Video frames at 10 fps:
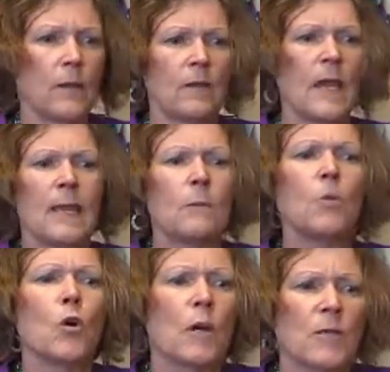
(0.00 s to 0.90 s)
they need
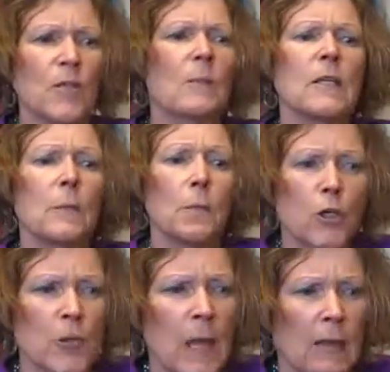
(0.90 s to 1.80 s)
more of something to
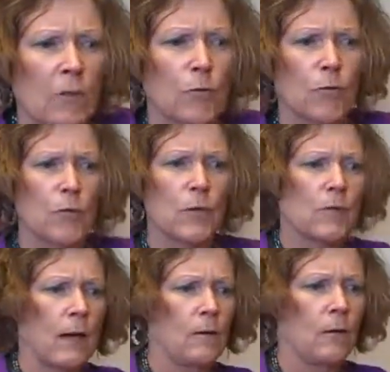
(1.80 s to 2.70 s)
push that through the
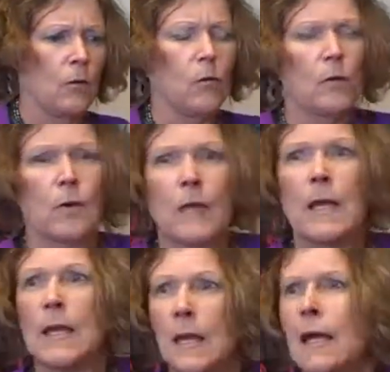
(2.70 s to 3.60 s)
cycle, or
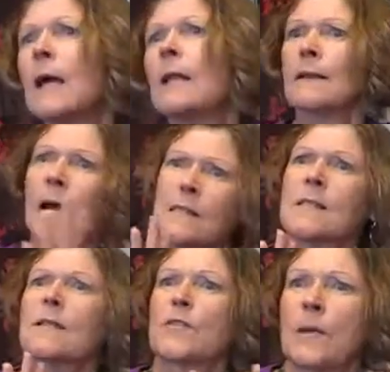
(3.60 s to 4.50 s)
they need
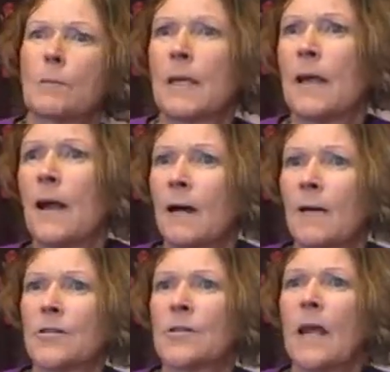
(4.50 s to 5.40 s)
less of something
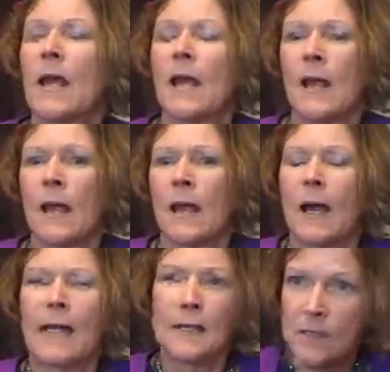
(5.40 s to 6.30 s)
else. Okay.
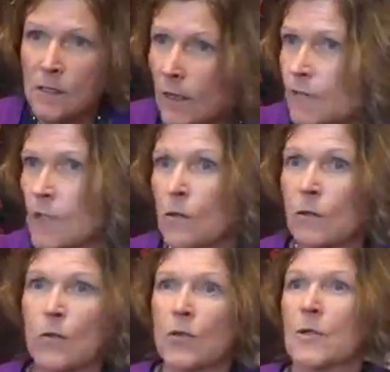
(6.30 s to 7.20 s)
I'd still have to do,
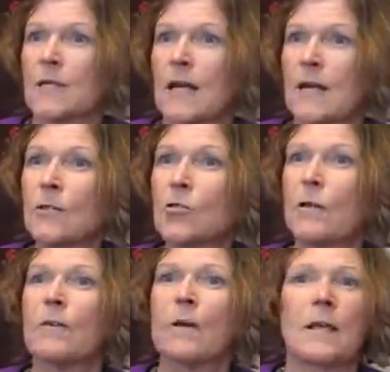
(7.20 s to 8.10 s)
of course, the diet
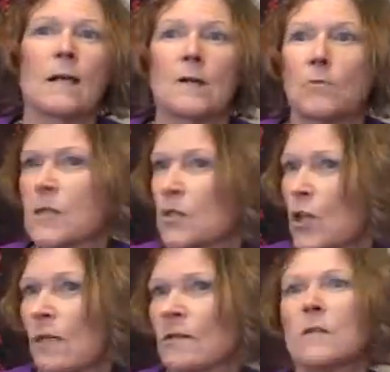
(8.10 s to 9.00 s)
history, find out was the
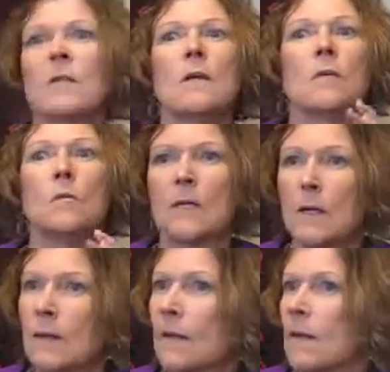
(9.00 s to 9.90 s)
child sick, was
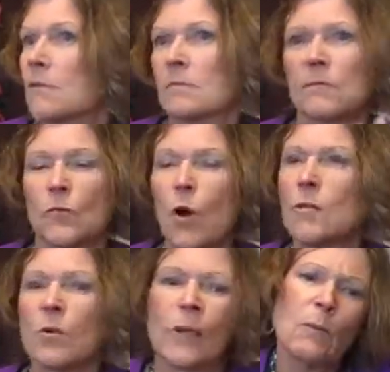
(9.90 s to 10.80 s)
anything
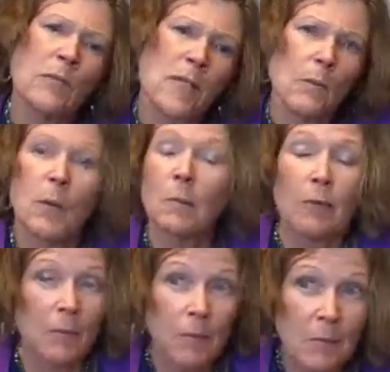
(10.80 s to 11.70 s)
wrong. So it would take probably
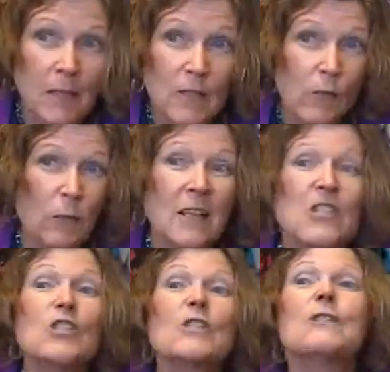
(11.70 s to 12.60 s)
30 minutes for me to
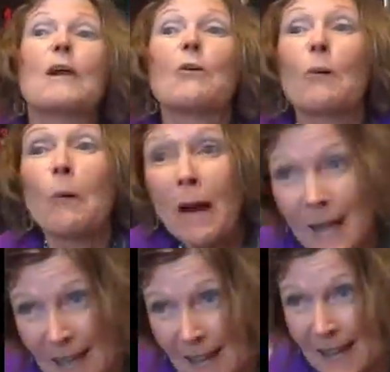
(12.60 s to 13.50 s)
just get
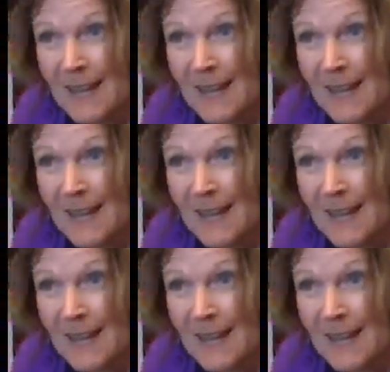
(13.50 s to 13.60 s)
ready